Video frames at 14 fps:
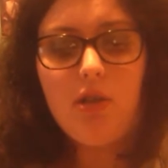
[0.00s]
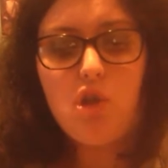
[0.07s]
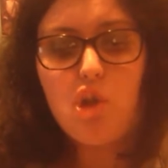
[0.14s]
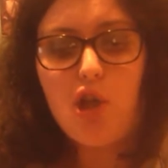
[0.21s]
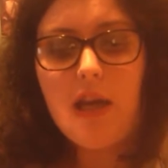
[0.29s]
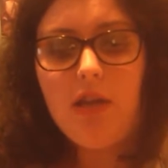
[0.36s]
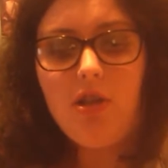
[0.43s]

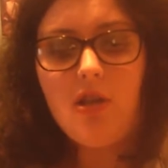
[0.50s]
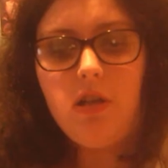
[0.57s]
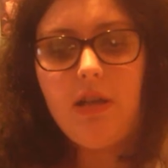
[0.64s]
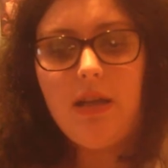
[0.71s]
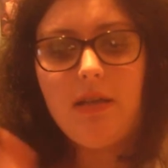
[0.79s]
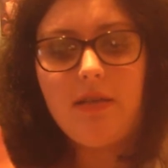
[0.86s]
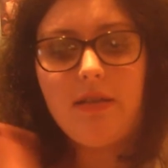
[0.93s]
change
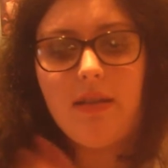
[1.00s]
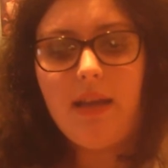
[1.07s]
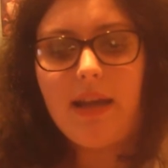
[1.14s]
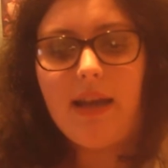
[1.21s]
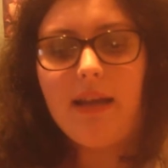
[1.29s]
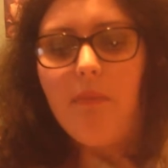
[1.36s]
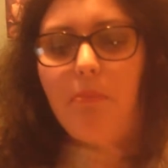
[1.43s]
these, so
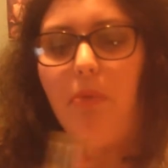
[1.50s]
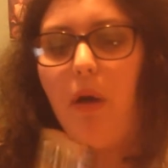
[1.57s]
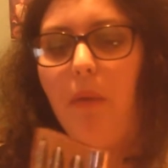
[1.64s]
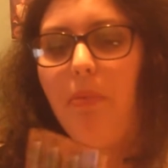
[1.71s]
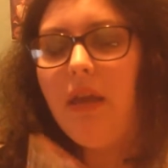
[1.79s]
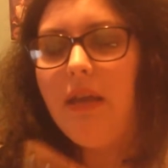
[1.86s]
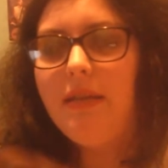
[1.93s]
like I can
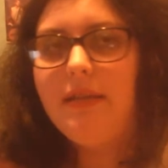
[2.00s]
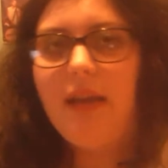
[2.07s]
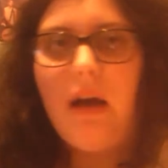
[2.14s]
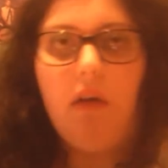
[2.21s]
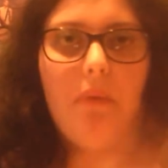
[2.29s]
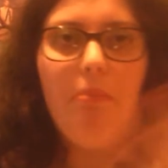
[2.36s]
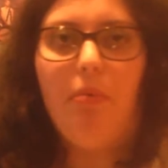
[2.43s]
pop this
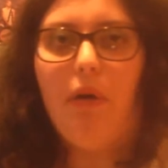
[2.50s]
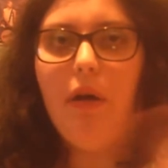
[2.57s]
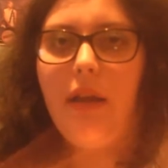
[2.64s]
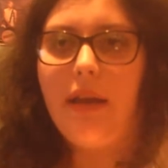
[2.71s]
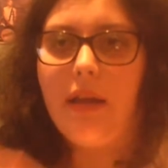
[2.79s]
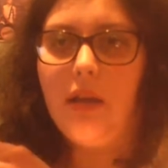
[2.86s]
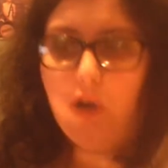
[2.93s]
out and put
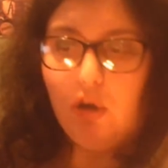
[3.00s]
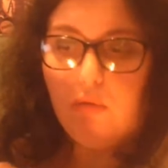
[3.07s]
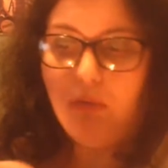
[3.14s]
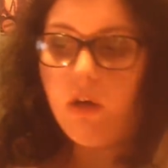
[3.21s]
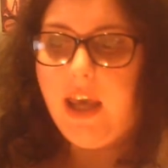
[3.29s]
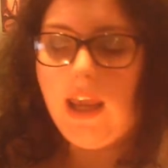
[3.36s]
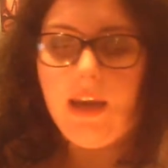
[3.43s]
like a new
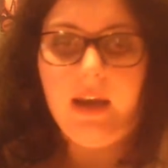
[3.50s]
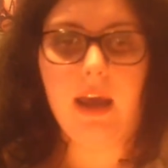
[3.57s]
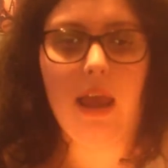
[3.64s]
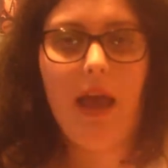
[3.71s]
one in,